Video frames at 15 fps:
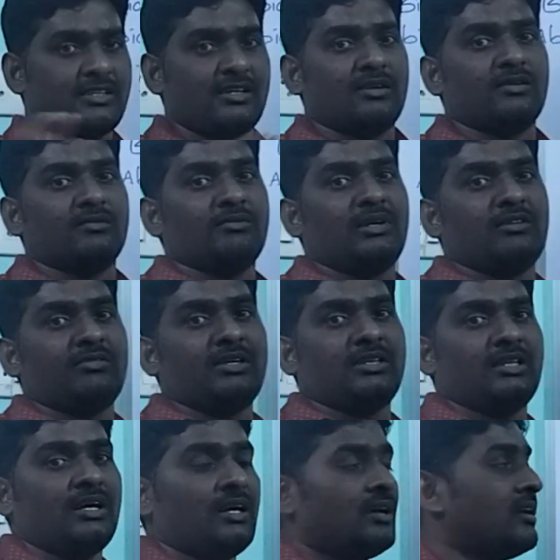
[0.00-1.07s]
Interaction
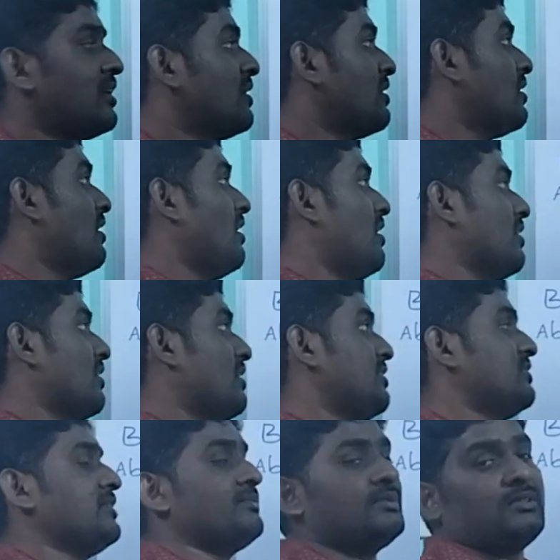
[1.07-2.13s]
between the
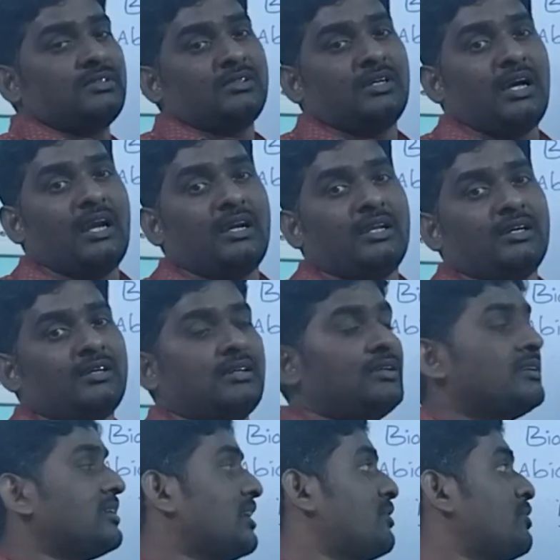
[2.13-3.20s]
organisms
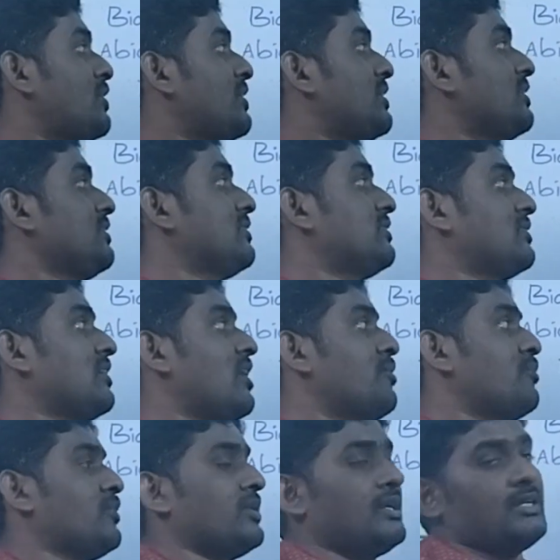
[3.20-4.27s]
and
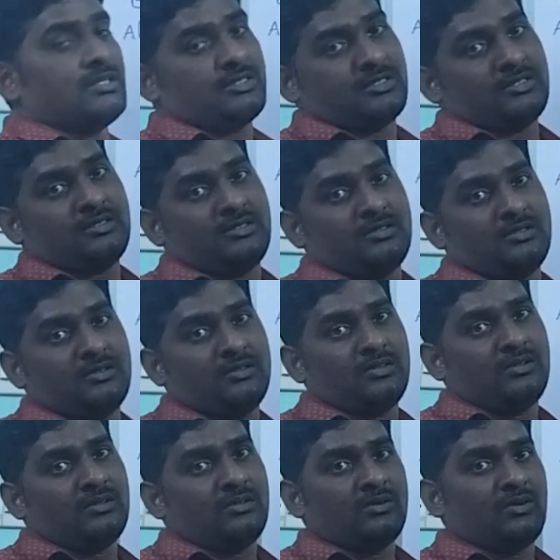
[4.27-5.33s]
abiotic components.
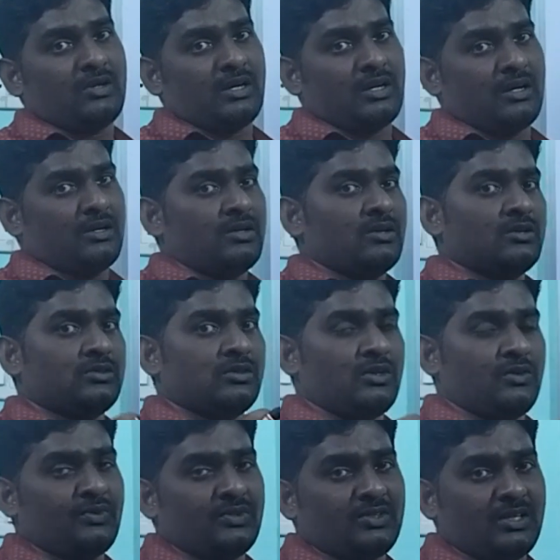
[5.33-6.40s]
Okay.
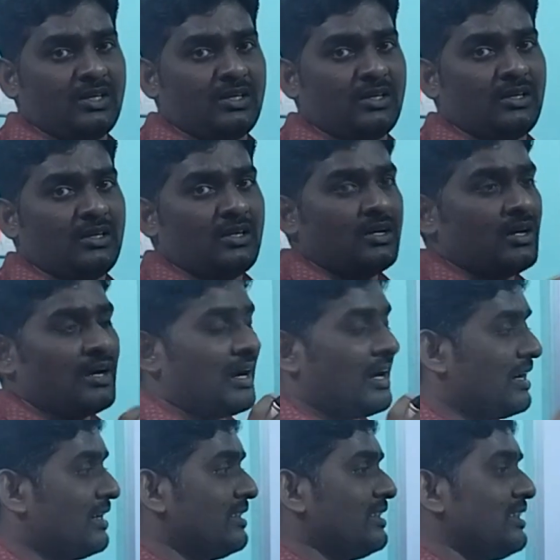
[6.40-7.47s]
So if you see,
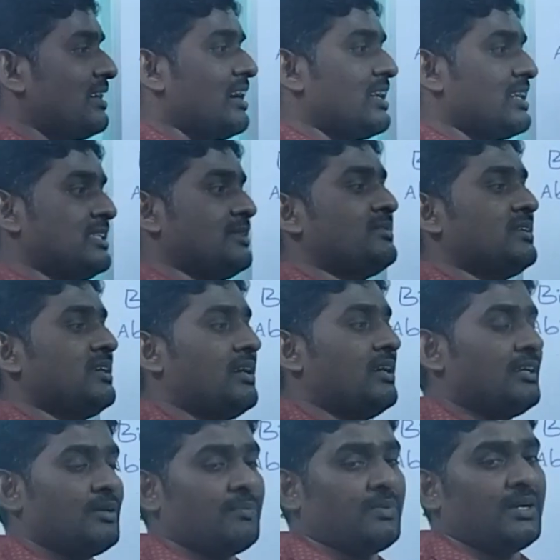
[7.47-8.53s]
all the
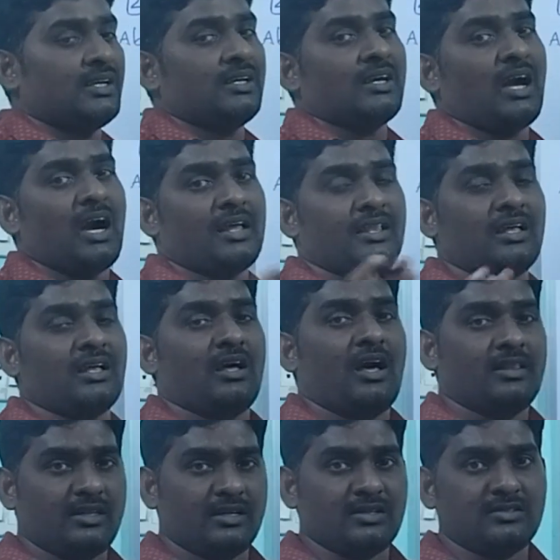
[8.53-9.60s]
organisms are depending
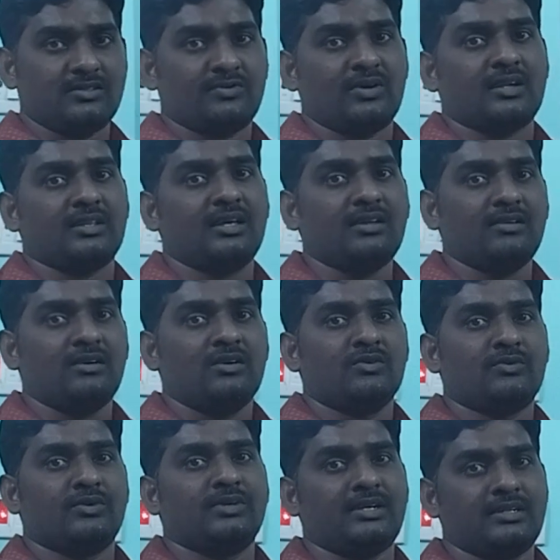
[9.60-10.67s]
on others for
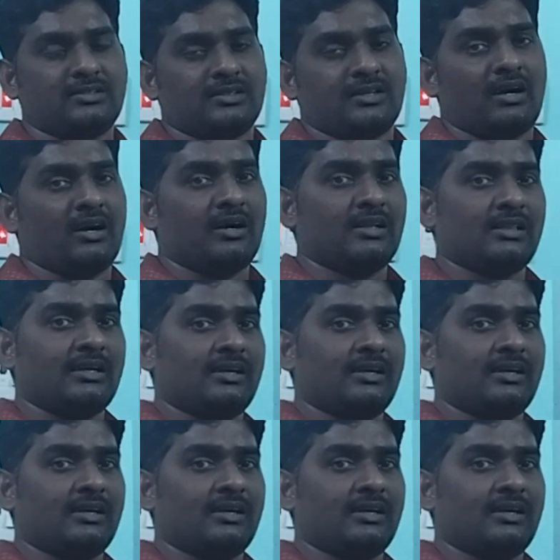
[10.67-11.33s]
their food needs.